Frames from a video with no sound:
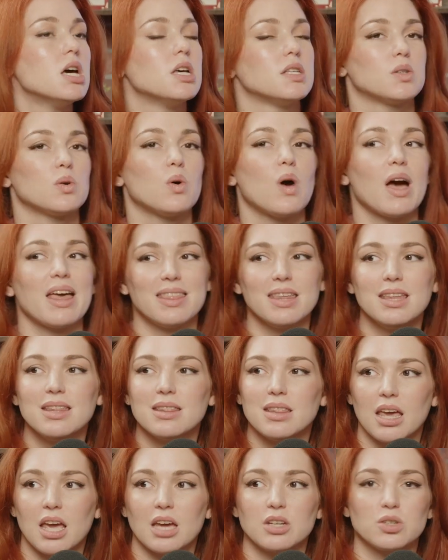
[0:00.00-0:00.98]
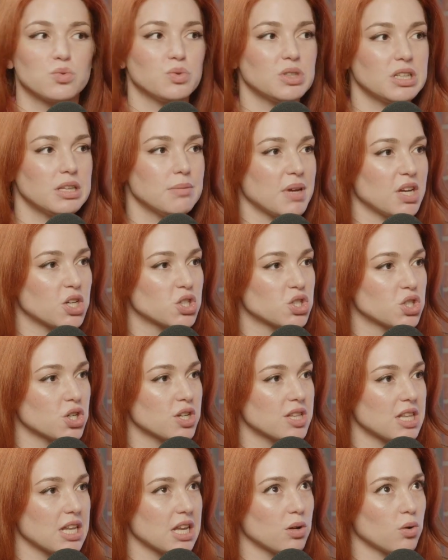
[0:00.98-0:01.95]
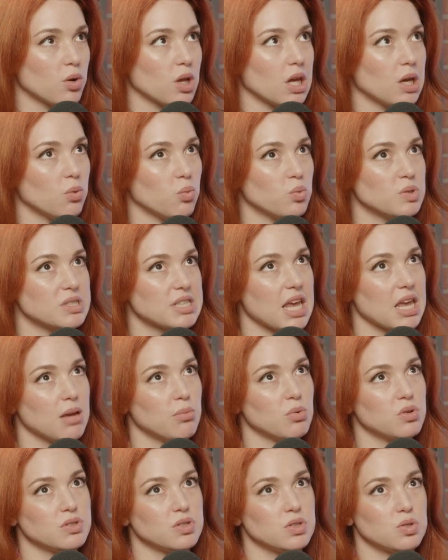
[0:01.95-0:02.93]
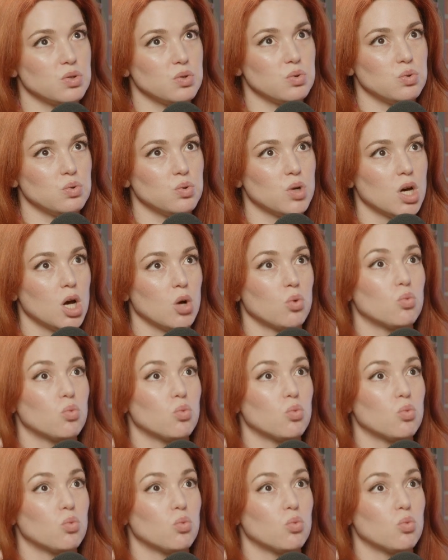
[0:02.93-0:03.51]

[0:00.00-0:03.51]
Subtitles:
So I think they had to really make sure that it was able to